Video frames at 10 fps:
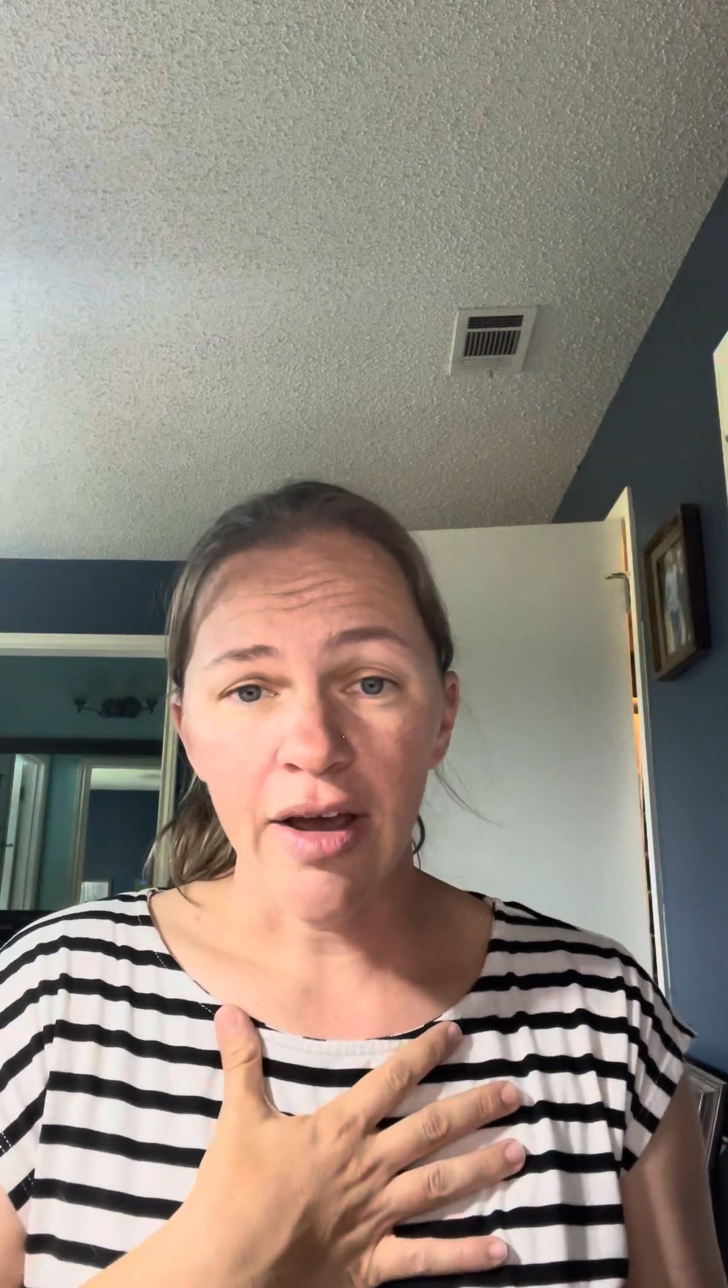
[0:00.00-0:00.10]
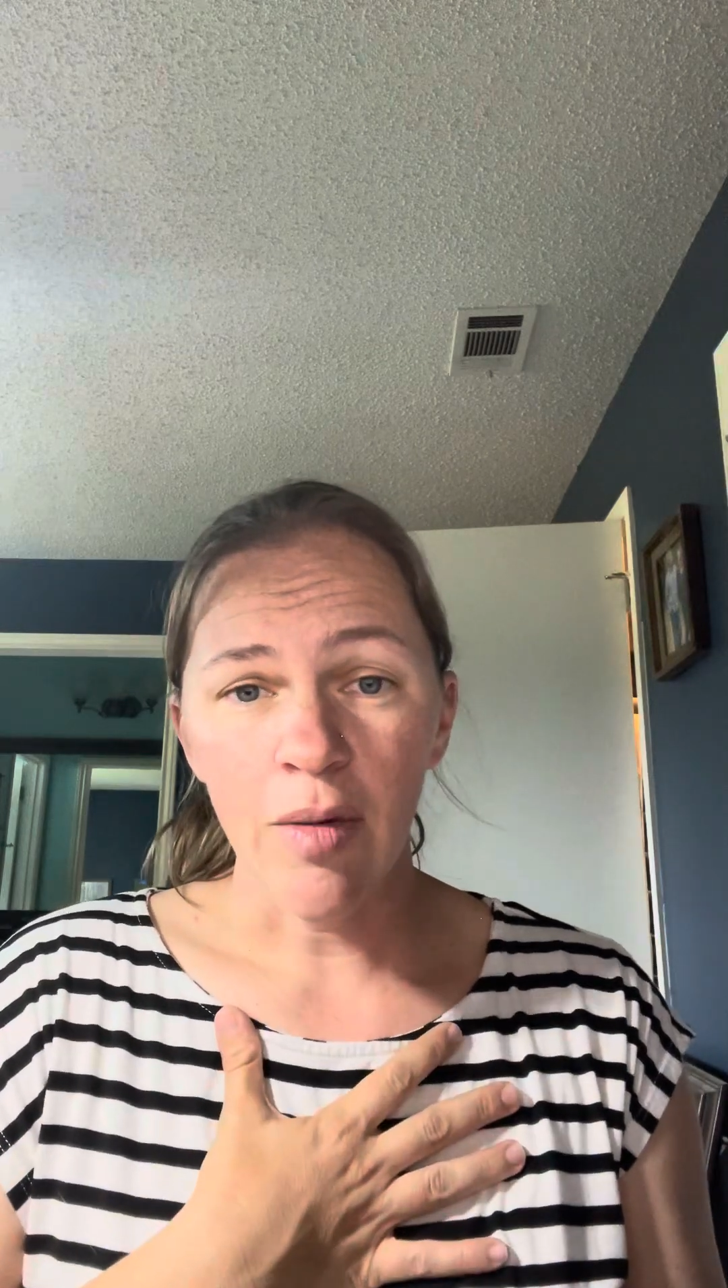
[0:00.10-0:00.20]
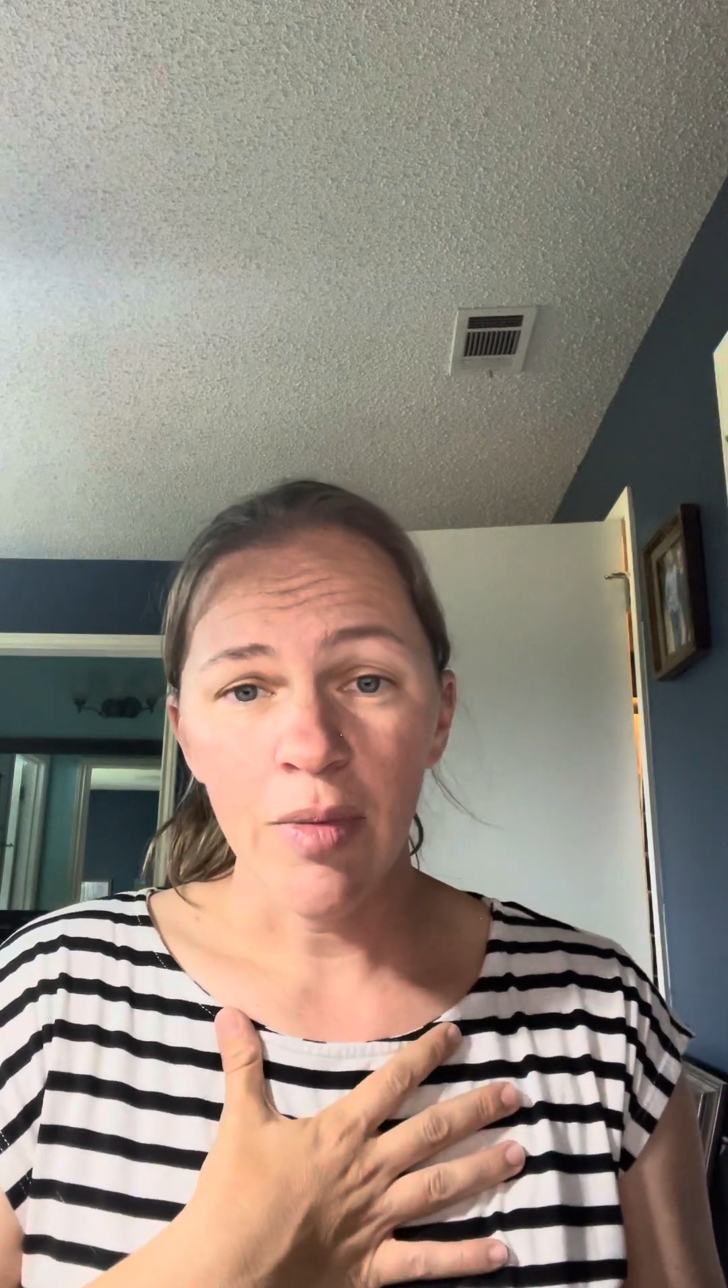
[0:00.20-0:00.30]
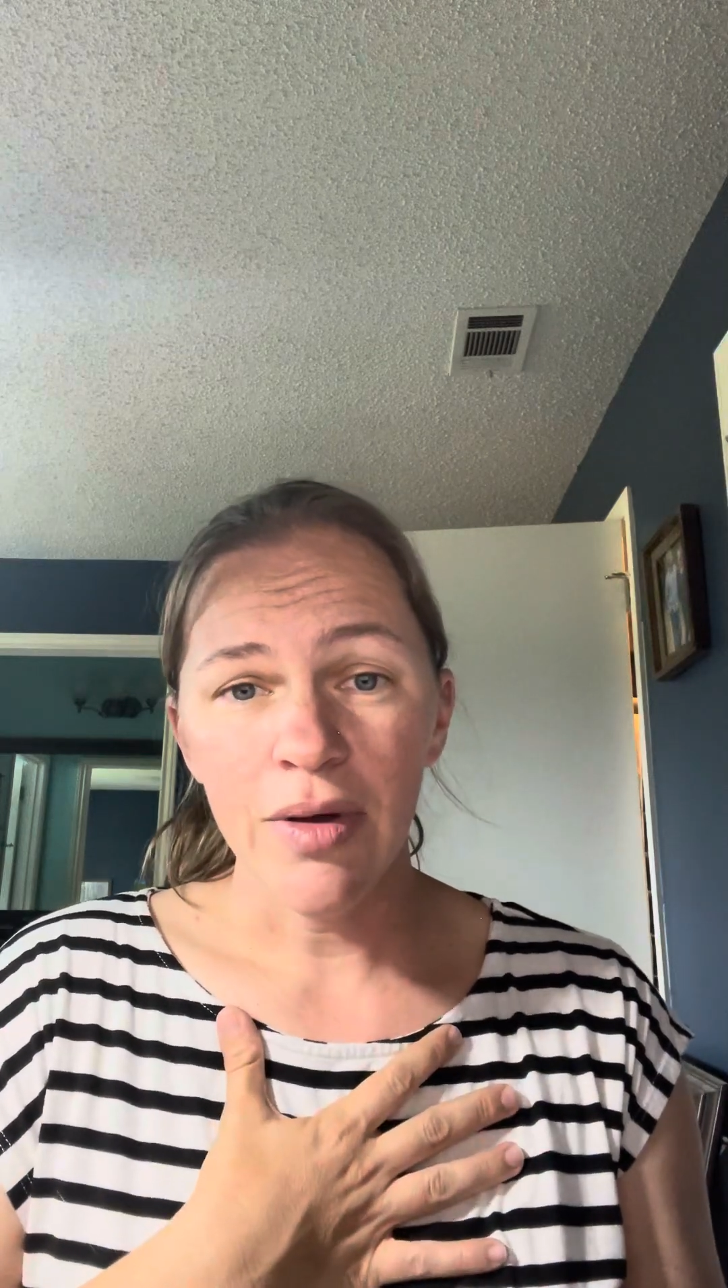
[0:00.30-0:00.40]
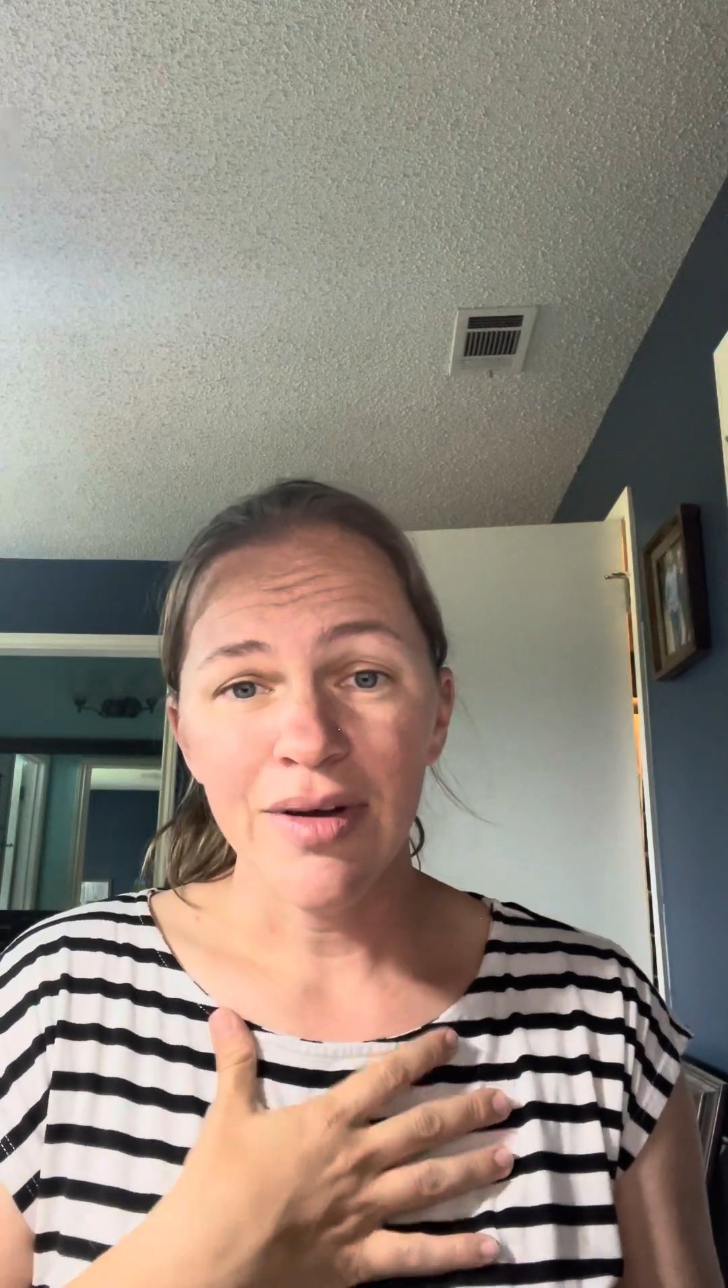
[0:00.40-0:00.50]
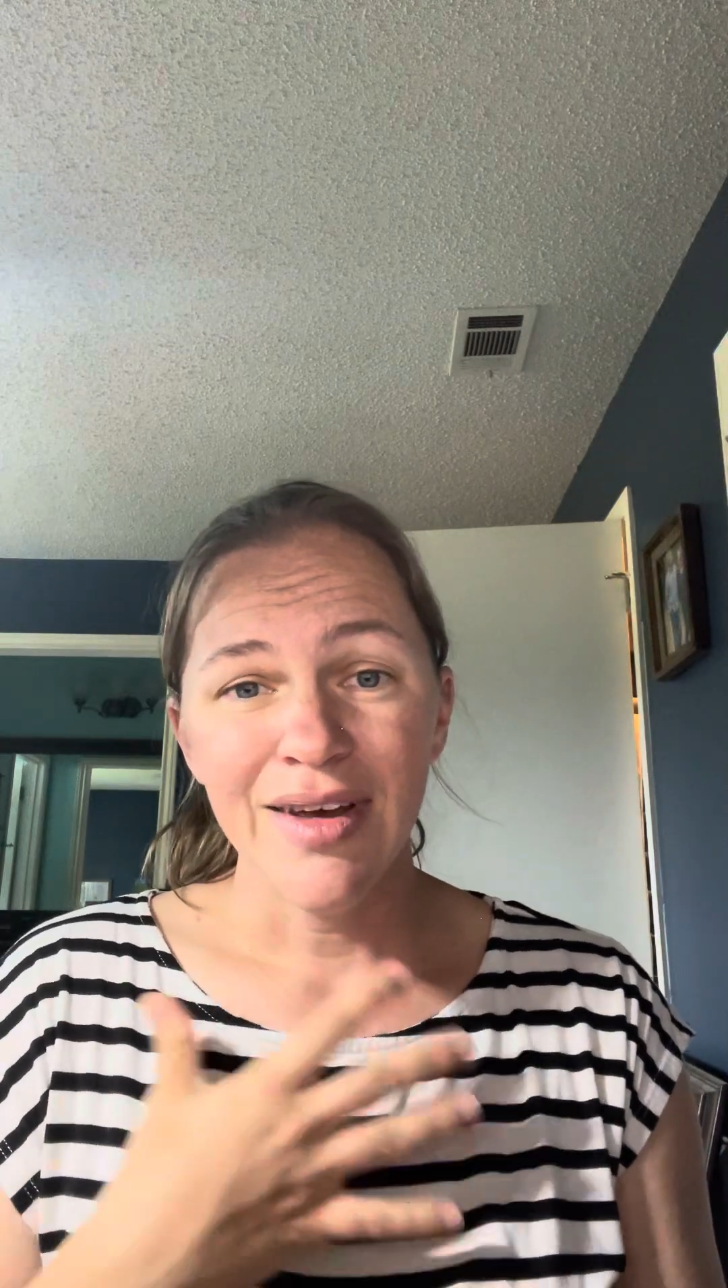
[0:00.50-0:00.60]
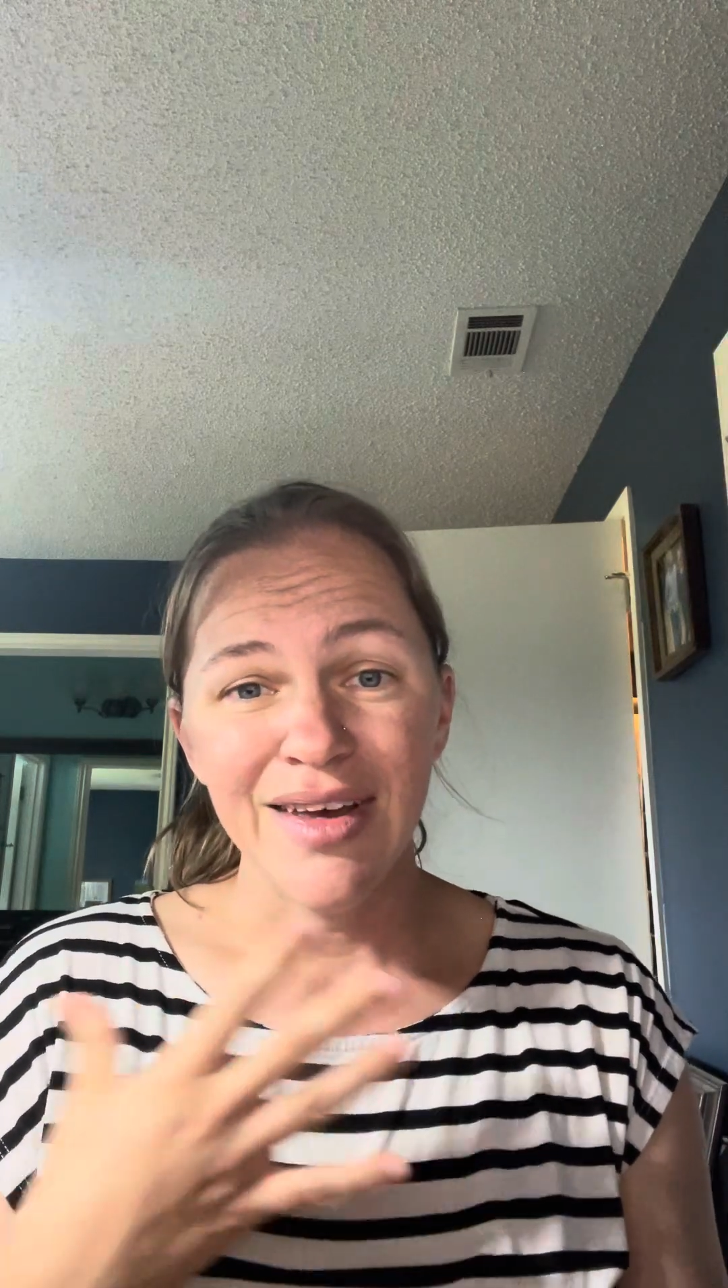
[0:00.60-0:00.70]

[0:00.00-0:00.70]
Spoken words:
output